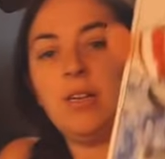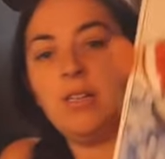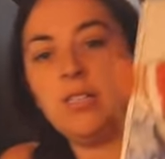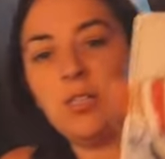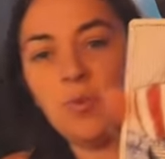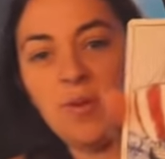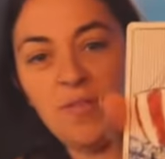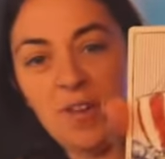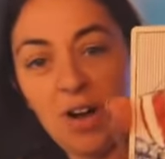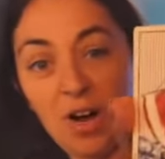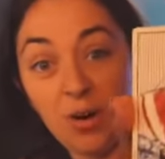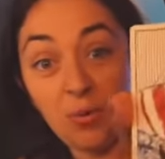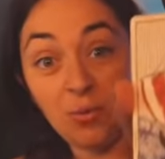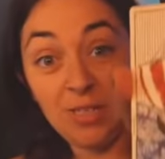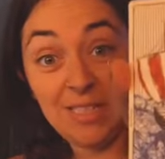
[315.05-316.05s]
So we've
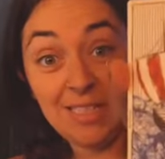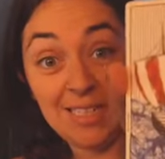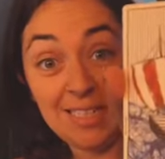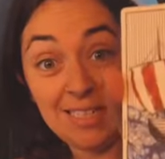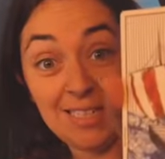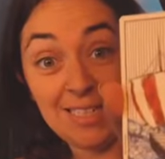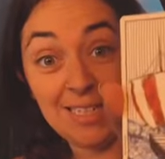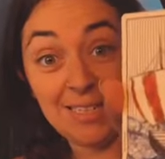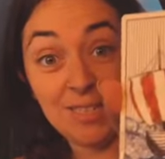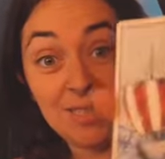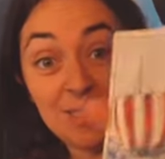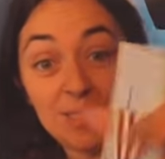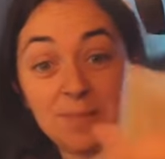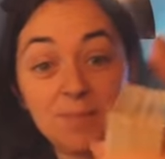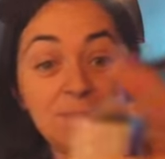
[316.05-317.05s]
got
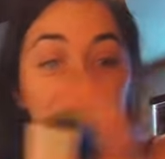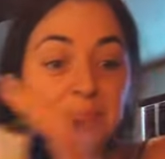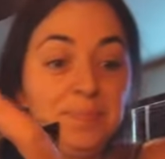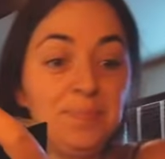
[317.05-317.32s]
resistance.